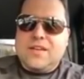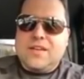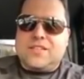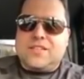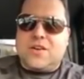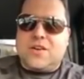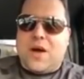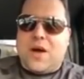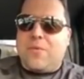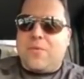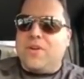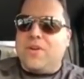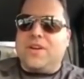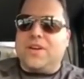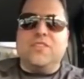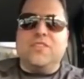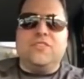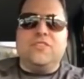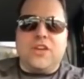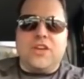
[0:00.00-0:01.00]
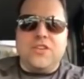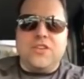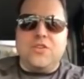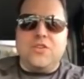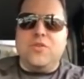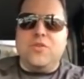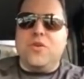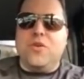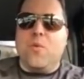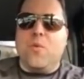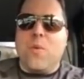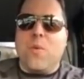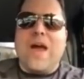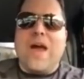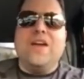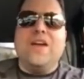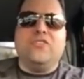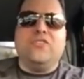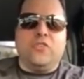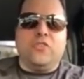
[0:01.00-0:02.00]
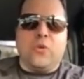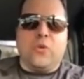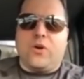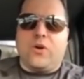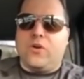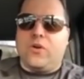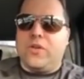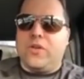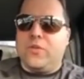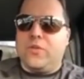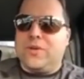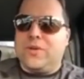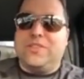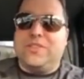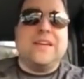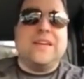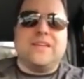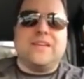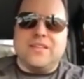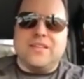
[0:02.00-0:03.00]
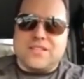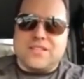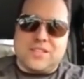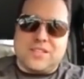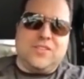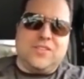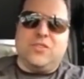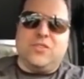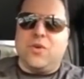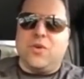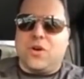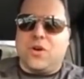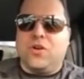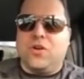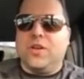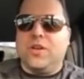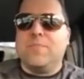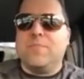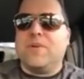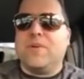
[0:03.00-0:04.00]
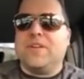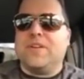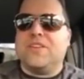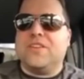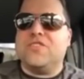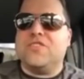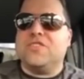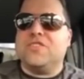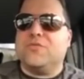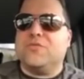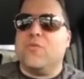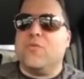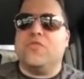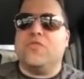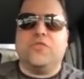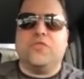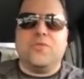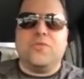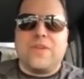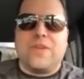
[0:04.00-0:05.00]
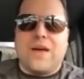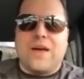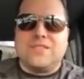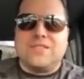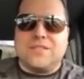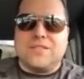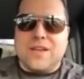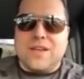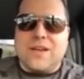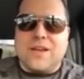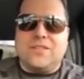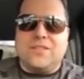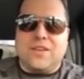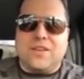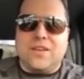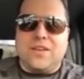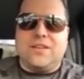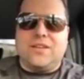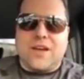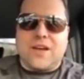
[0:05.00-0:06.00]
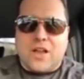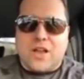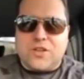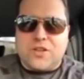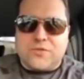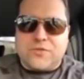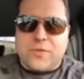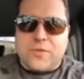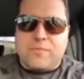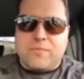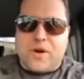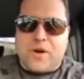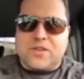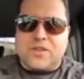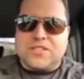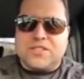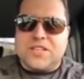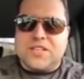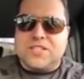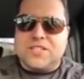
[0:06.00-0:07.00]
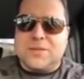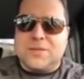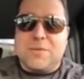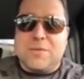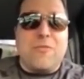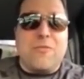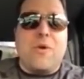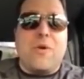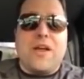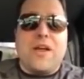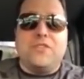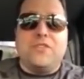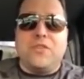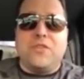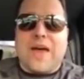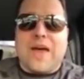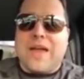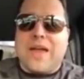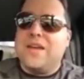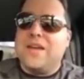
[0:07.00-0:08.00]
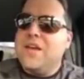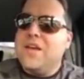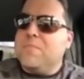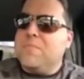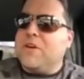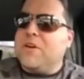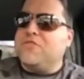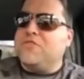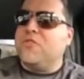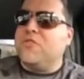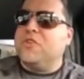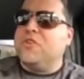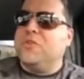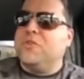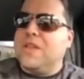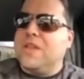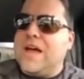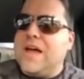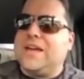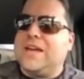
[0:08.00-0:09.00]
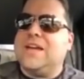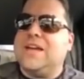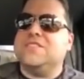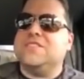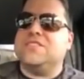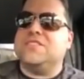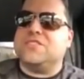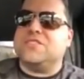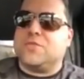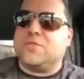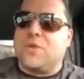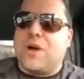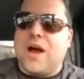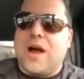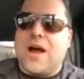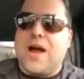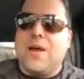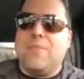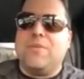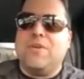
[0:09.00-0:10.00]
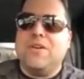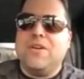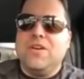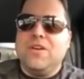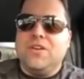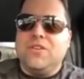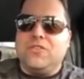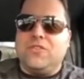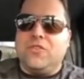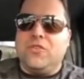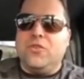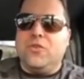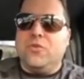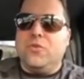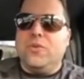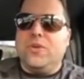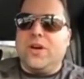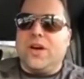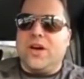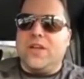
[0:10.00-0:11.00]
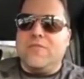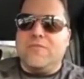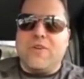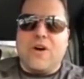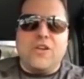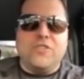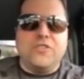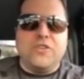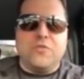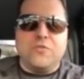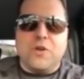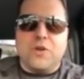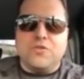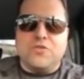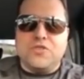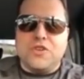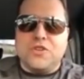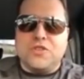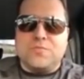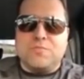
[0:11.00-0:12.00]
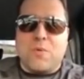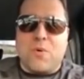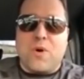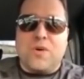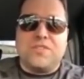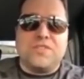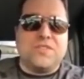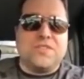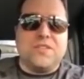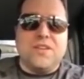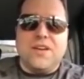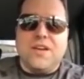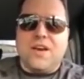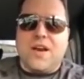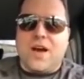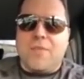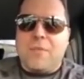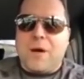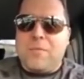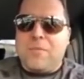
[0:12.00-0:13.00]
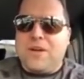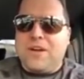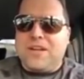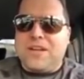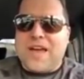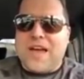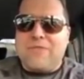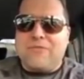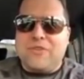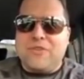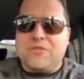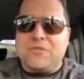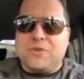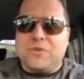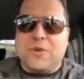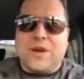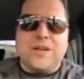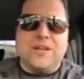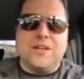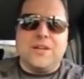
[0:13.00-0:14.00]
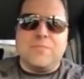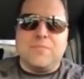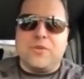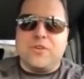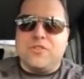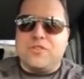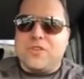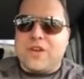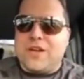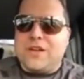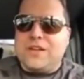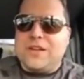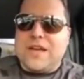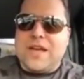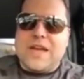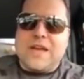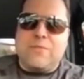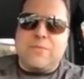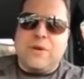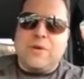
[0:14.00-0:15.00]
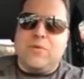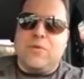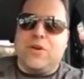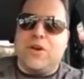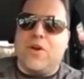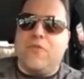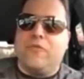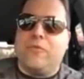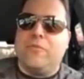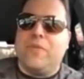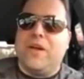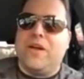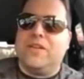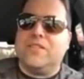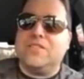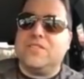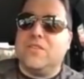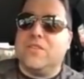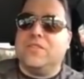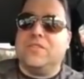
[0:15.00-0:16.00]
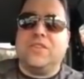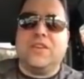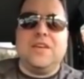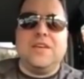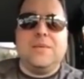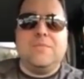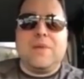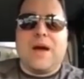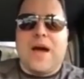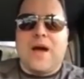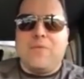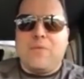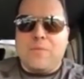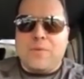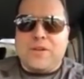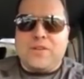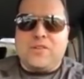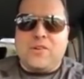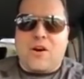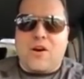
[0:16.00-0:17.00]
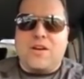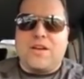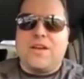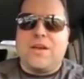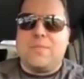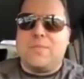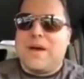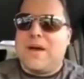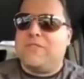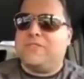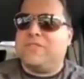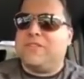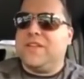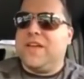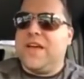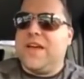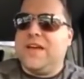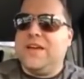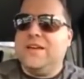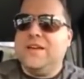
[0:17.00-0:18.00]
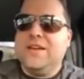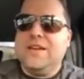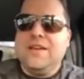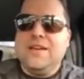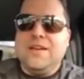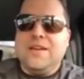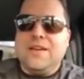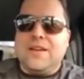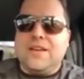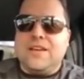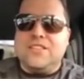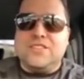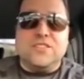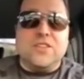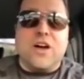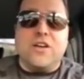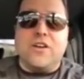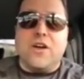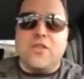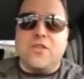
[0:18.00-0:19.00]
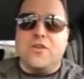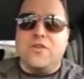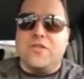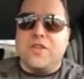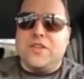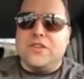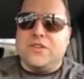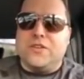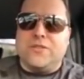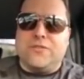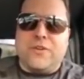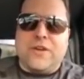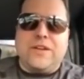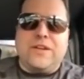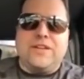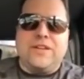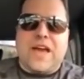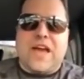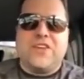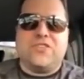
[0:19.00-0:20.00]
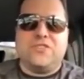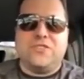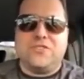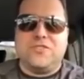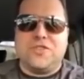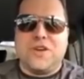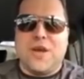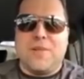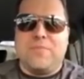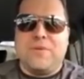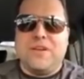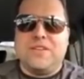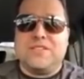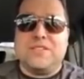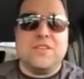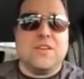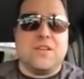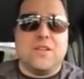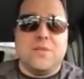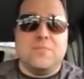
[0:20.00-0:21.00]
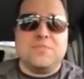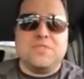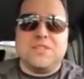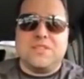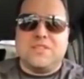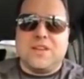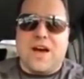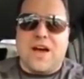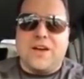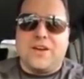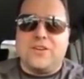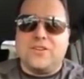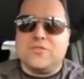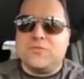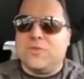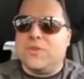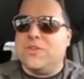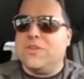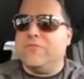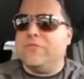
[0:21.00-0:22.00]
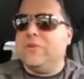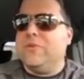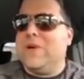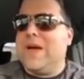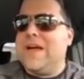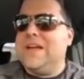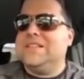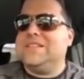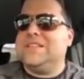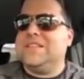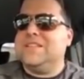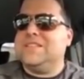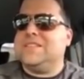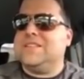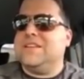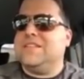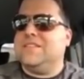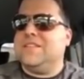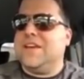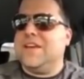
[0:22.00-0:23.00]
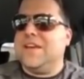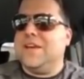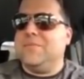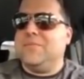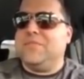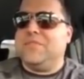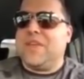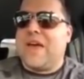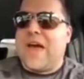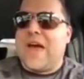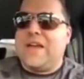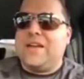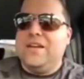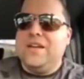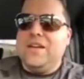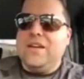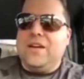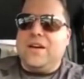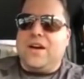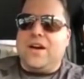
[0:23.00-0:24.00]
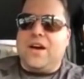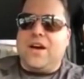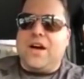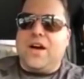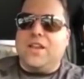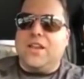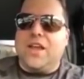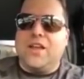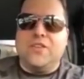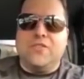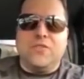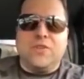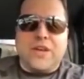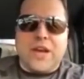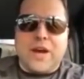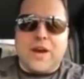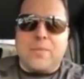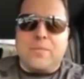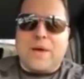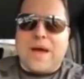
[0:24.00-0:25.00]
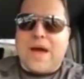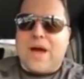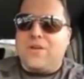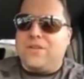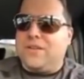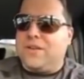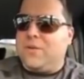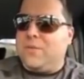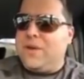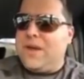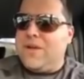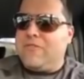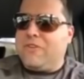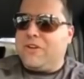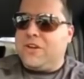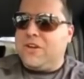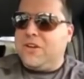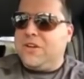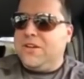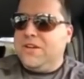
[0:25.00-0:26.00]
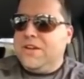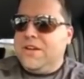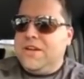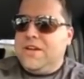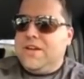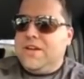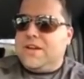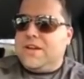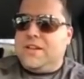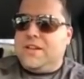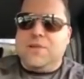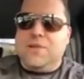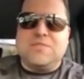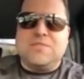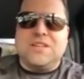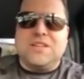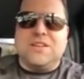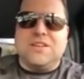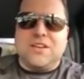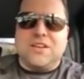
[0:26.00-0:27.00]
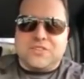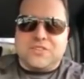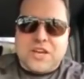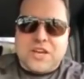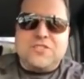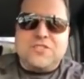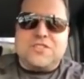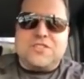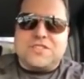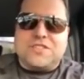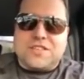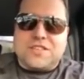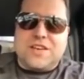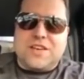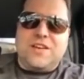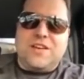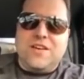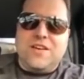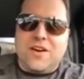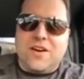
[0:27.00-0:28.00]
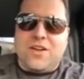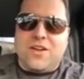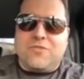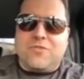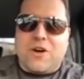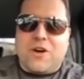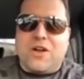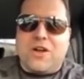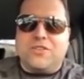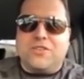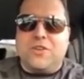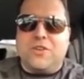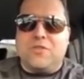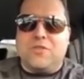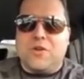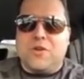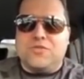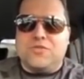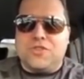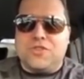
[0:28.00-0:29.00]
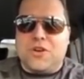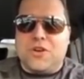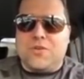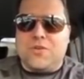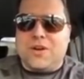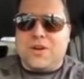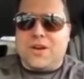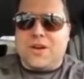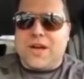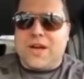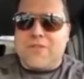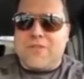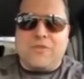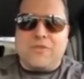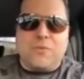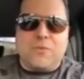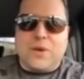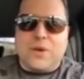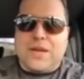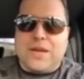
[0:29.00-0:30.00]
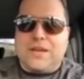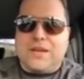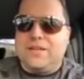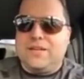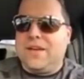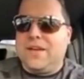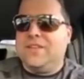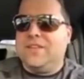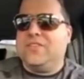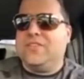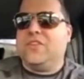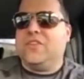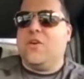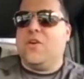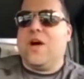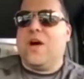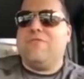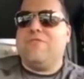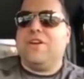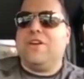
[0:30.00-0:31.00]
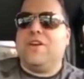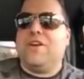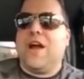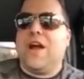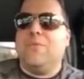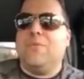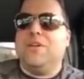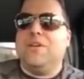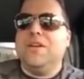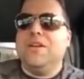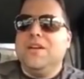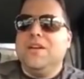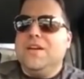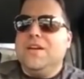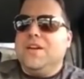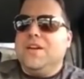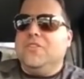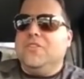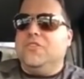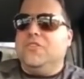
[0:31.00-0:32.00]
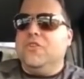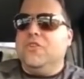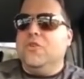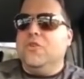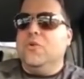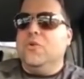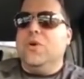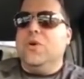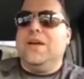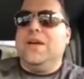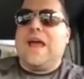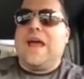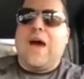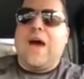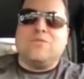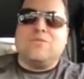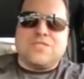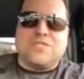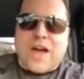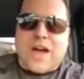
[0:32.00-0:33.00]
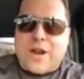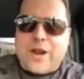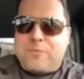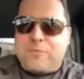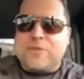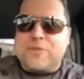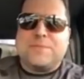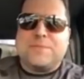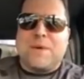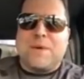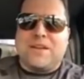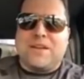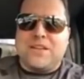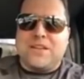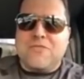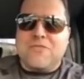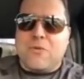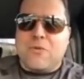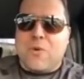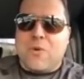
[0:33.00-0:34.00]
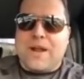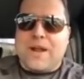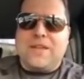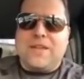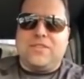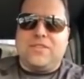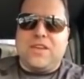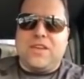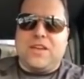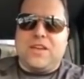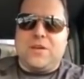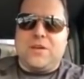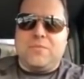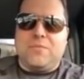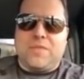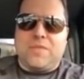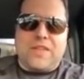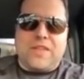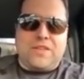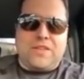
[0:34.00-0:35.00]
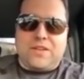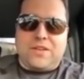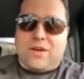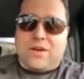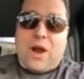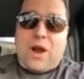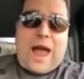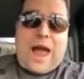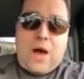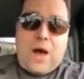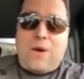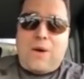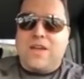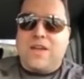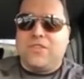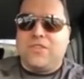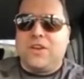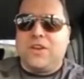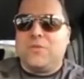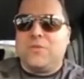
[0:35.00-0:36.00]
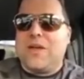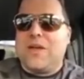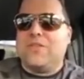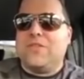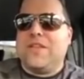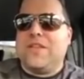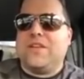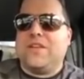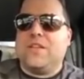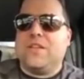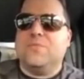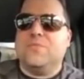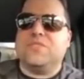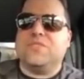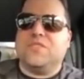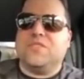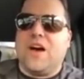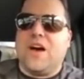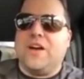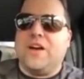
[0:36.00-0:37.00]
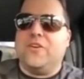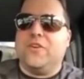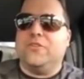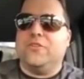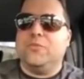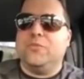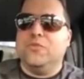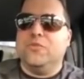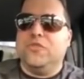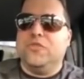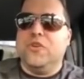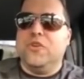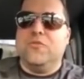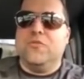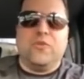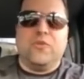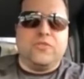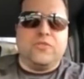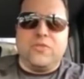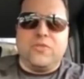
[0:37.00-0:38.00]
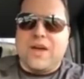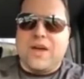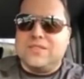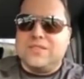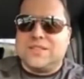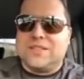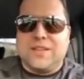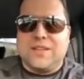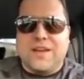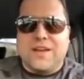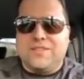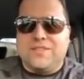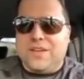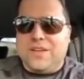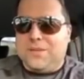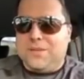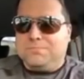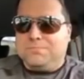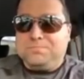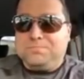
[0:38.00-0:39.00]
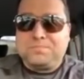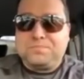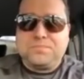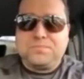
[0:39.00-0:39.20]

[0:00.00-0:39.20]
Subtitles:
So I'm going to continue the way too early, the ridiculously too early predictions for the 2019 college football season. And before I do that, make sure you like and subscribe to the Volunteer Roadshow Sports. My buddy Catfish would greatly appreciate it, and we will go from there. So the team I will be talking about today is none other than your defending national champions, the Clemson Tigers, one of the few ACC teams that a lot of you care about. We have a good Clemson contingency on the Volunteer Roadshow every week, and so I figure I would do an outsider perspective of what I think, that the Clemson Tigers will do for 2019.